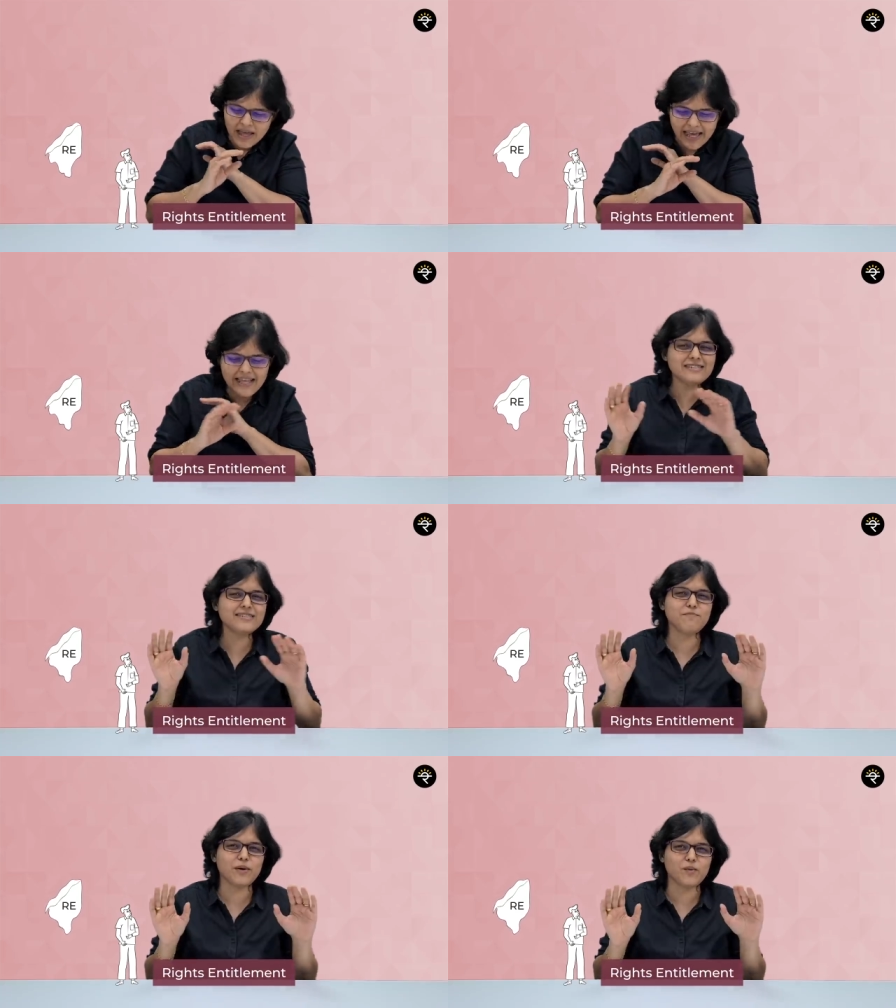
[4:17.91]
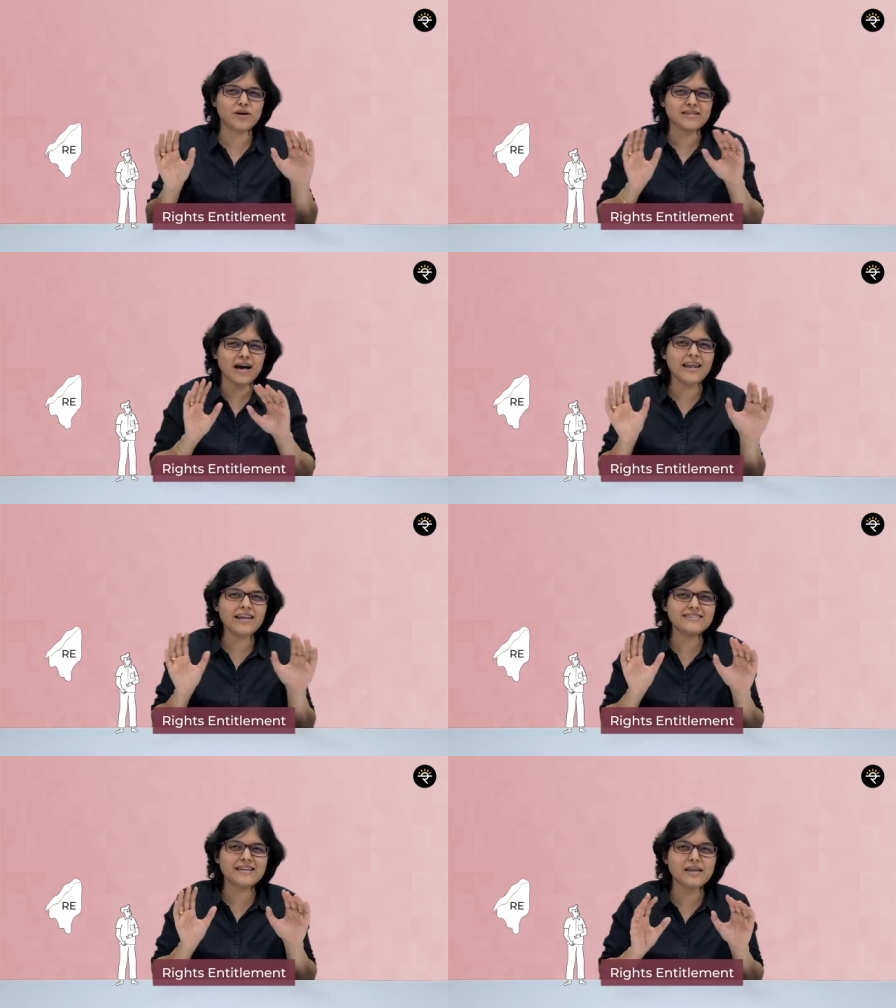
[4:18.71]
In simple words, RE
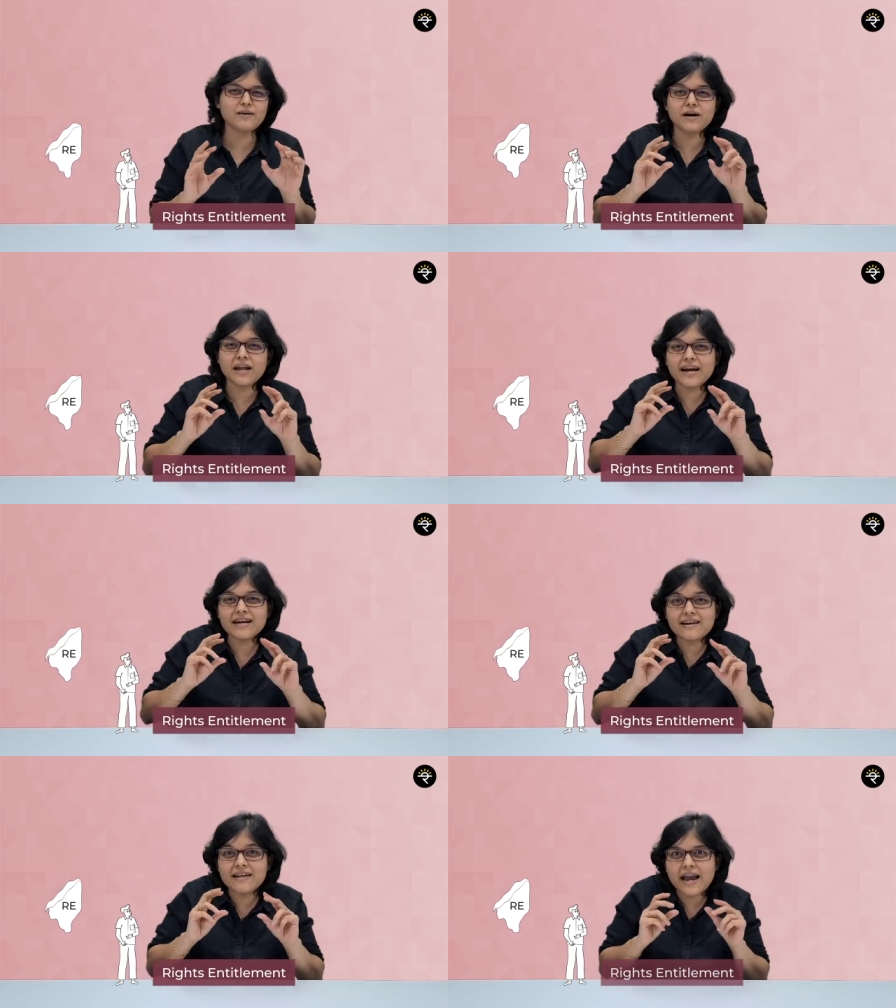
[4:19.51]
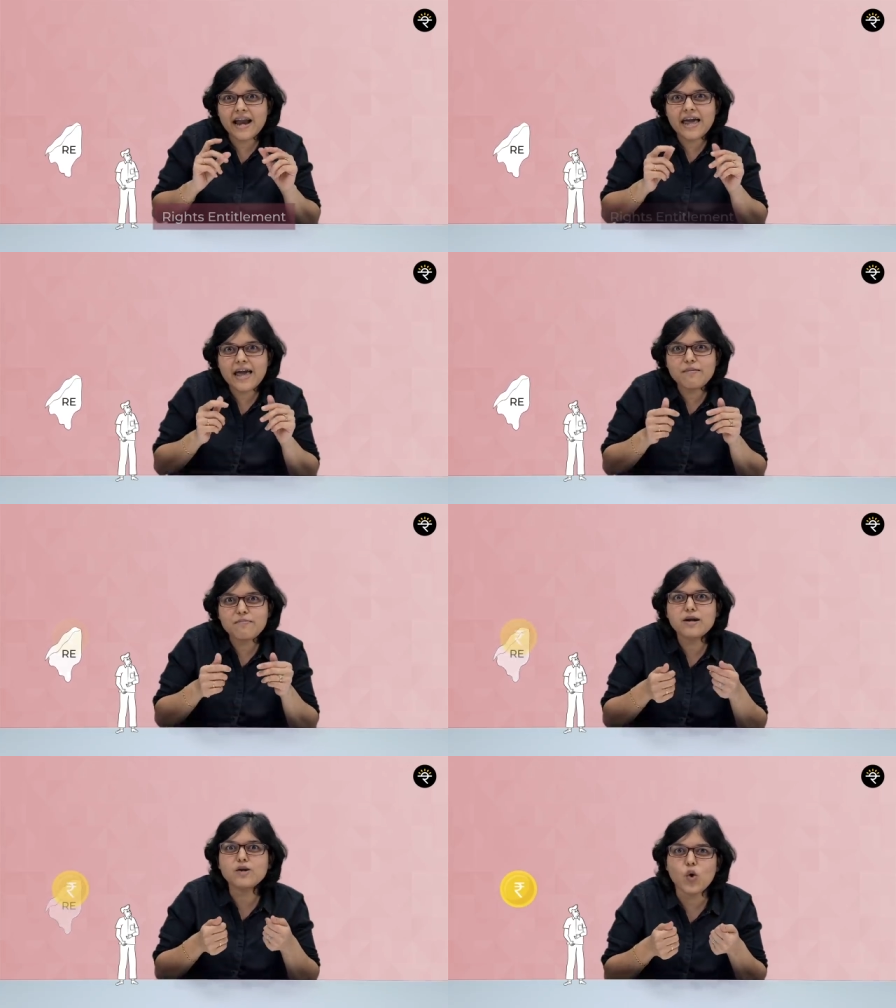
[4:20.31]
is nothing but like a
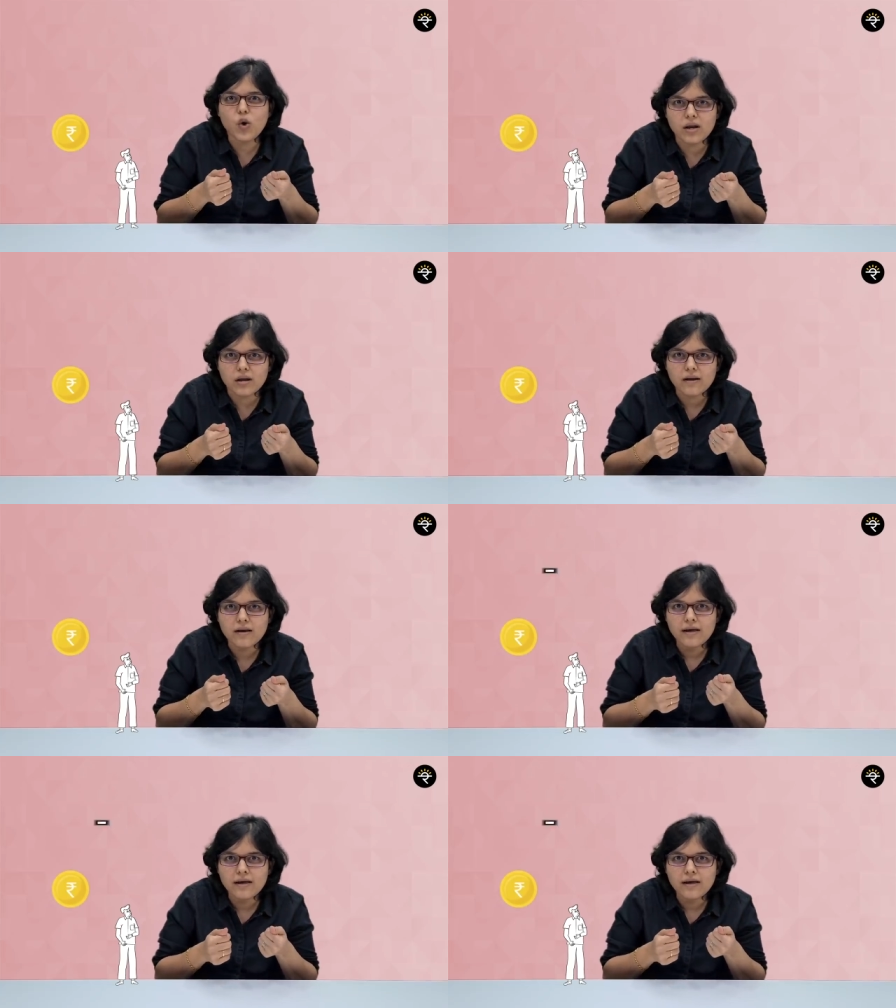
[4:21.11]
tradable token.